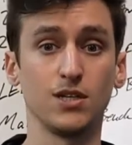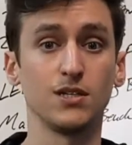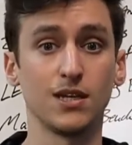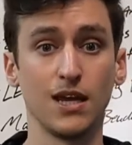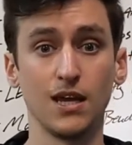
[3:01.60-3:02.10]

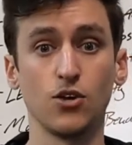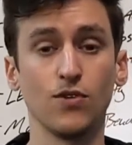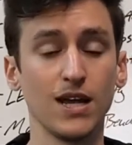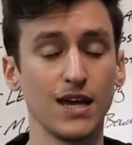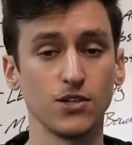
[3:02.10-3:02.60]
is a
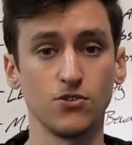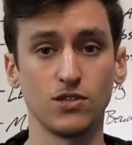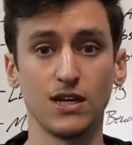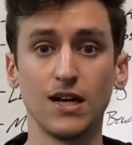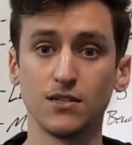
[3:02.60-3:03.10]
great
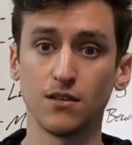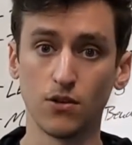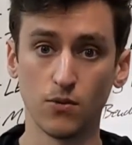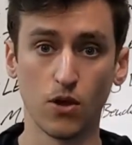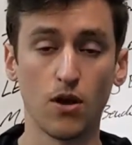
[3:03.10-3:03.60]
exercise, a
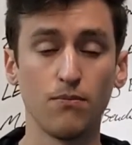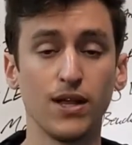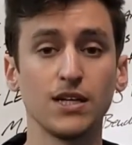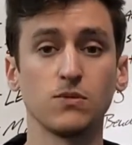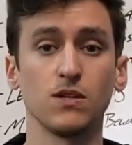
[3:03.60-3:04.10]
little
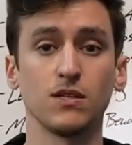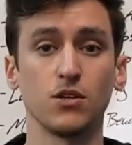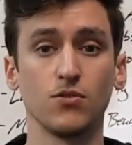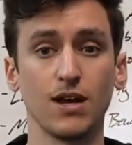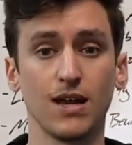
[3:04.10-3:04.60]
complex, but is a
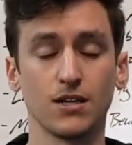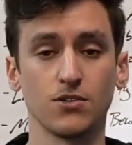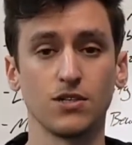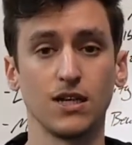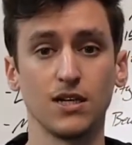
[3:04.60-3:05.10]
great
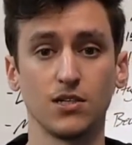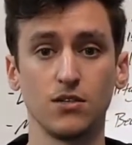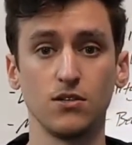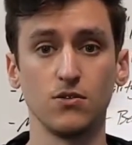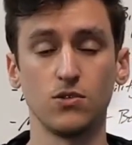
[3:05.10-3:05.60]
exercise to do.